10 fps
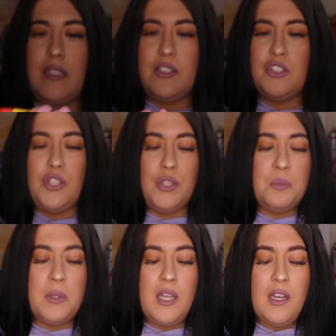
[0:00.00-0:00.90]
in this
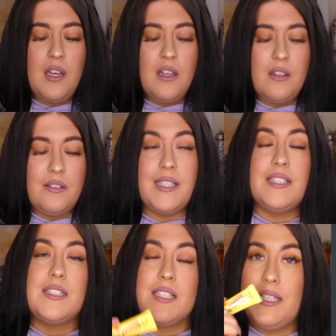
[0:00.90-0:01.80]
tube.
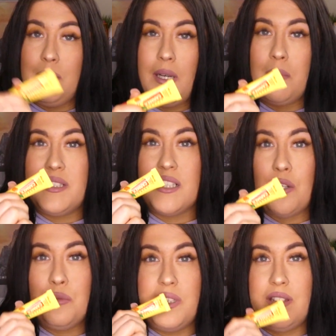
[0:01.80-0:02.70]
This lip balm is the
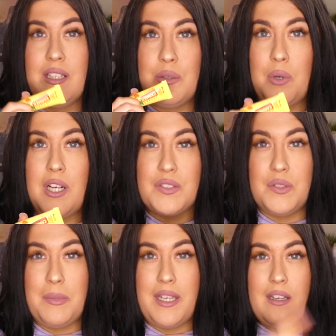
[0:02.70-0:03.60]
only thing that works
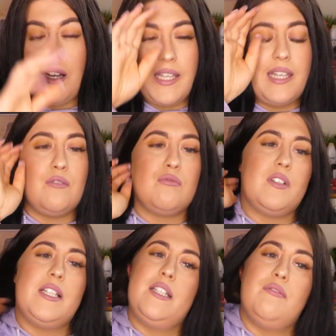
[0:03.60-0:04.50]
for me. I get
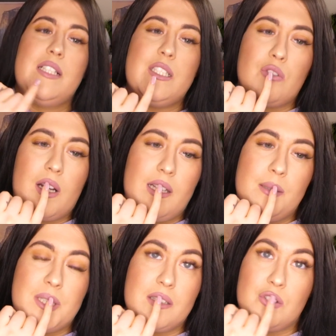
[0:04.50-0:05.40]
really, really dry
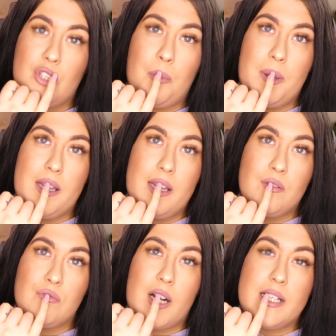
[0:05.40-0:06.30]
lips at the top here,
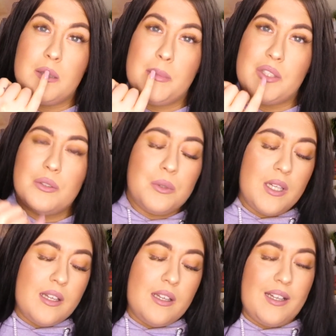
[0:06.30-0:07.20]
right in the middle.
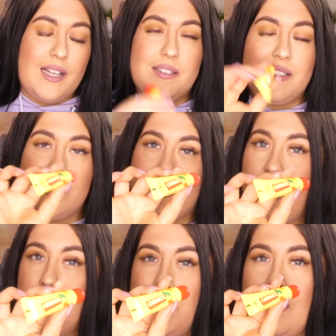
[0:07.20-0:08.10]
And this is
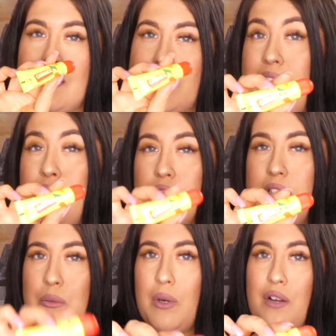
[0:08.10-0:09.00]
the only thing that's ever
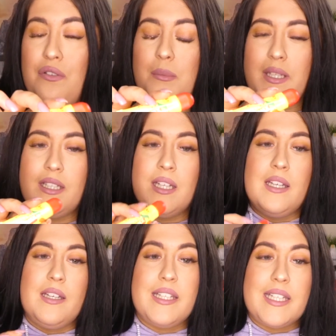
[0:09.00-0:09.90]
really worked for me.
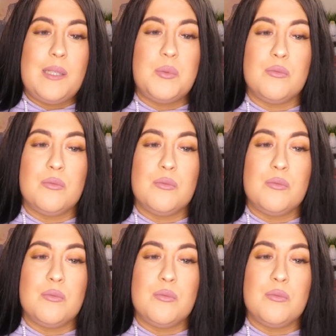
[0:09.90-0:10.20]
It keeps